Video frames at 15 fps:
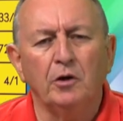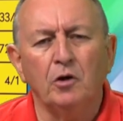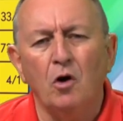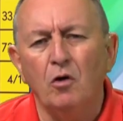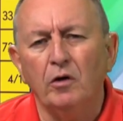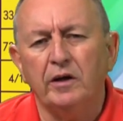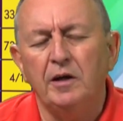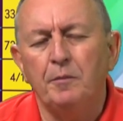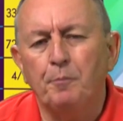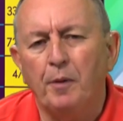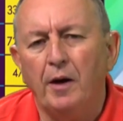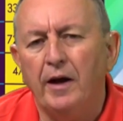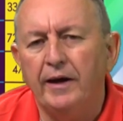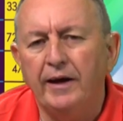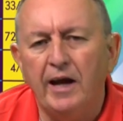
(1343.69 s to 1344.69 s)
You can't keep
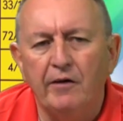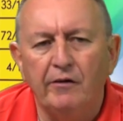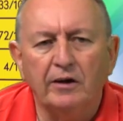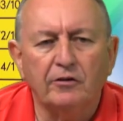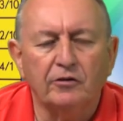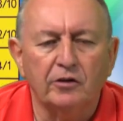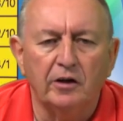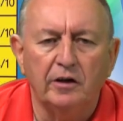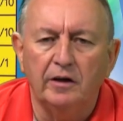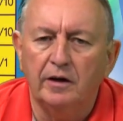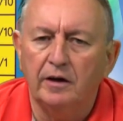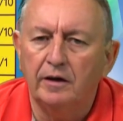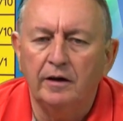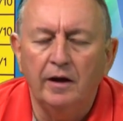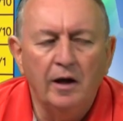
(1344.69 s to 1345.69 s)
playing Eriksen
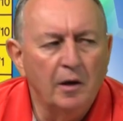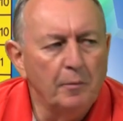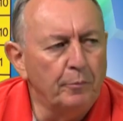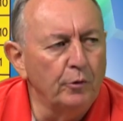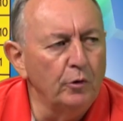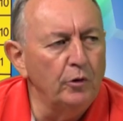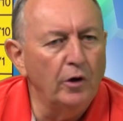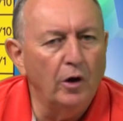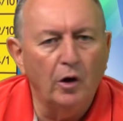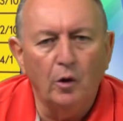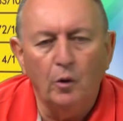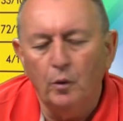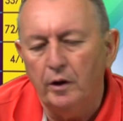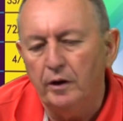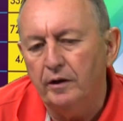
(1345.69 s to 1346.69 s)
and
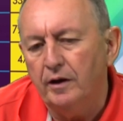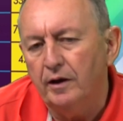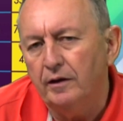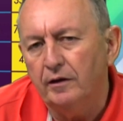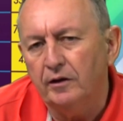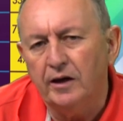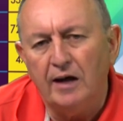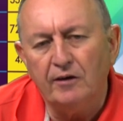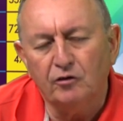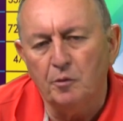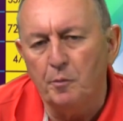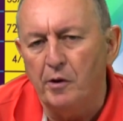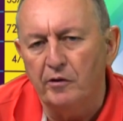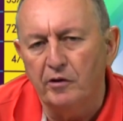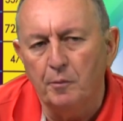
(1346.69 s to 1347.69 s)
Bruno and
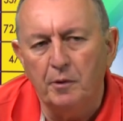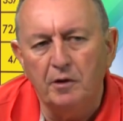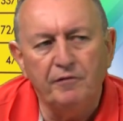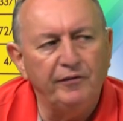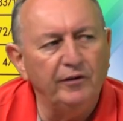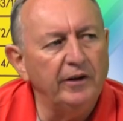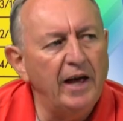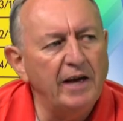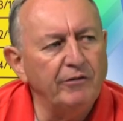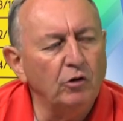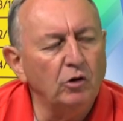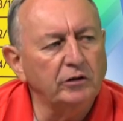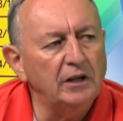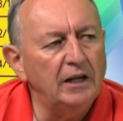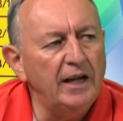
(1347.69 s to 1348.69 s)
Casemiro in the midfield. They haven't
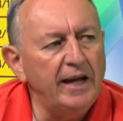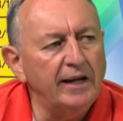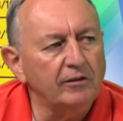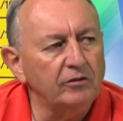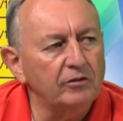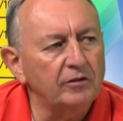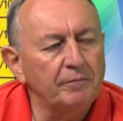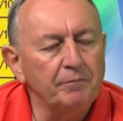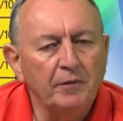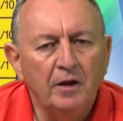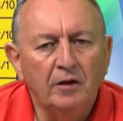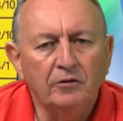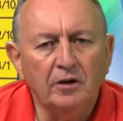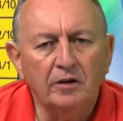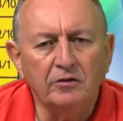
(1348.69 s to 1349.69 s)
got the legs. So
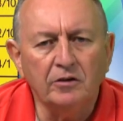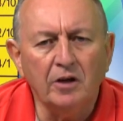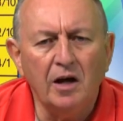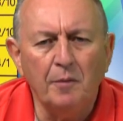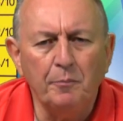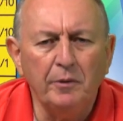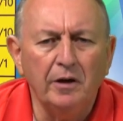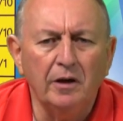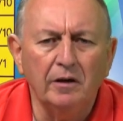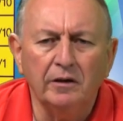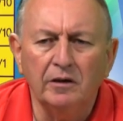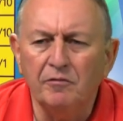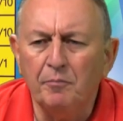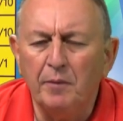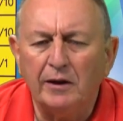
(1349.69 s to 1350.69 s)
it's time,
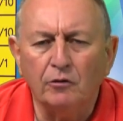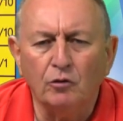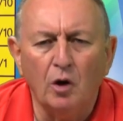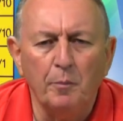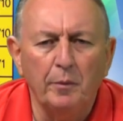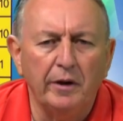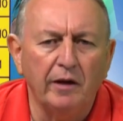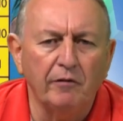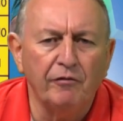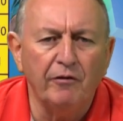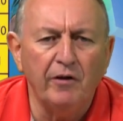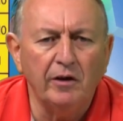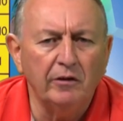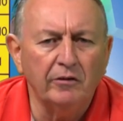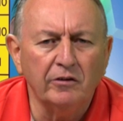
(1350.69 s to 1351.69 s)
give McTominay,
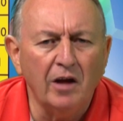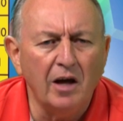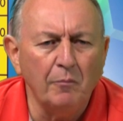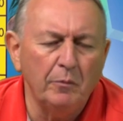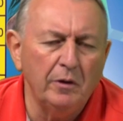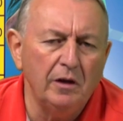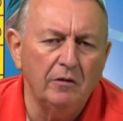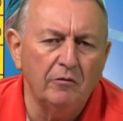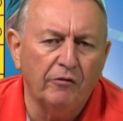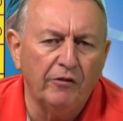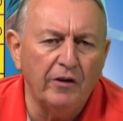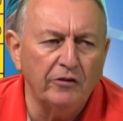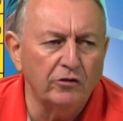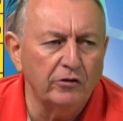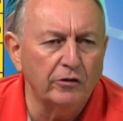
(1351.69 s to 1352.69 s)
Fred. It's time we
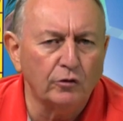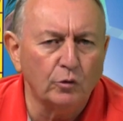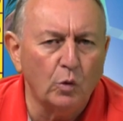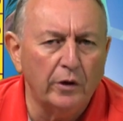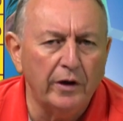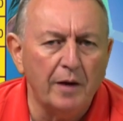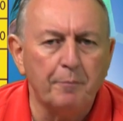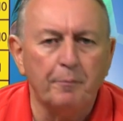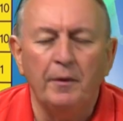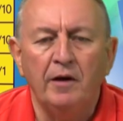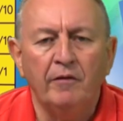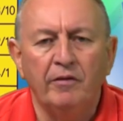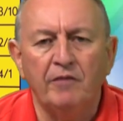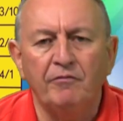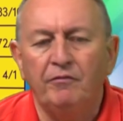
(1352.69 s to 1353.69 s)
freshen the squad
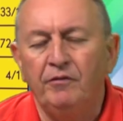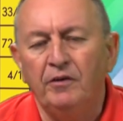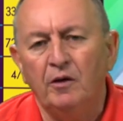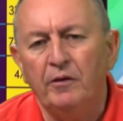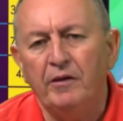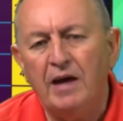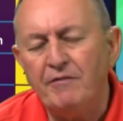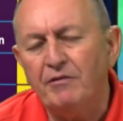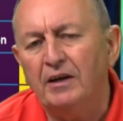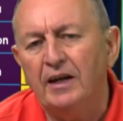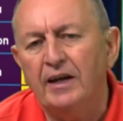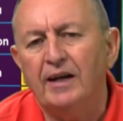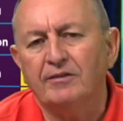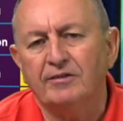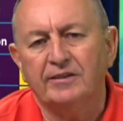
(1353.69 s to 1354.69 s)
up. They haven't
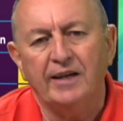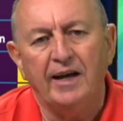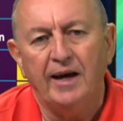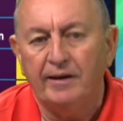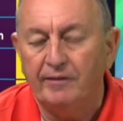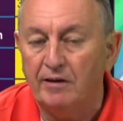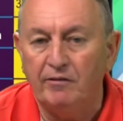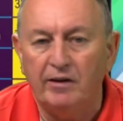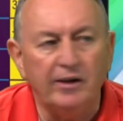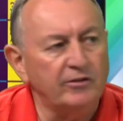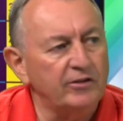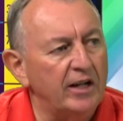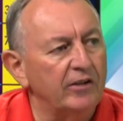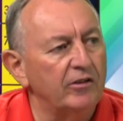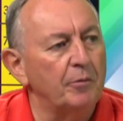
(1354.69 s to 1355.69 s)
let us down. They've let us
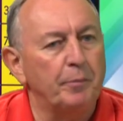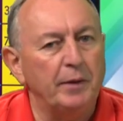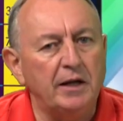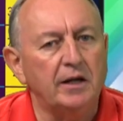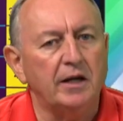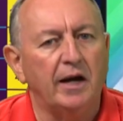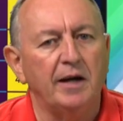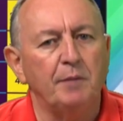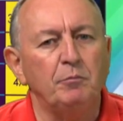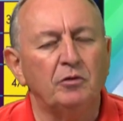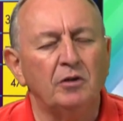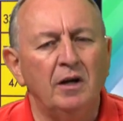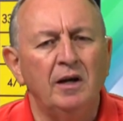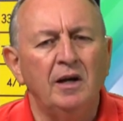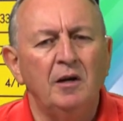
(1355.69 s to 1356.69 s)
down in the big games.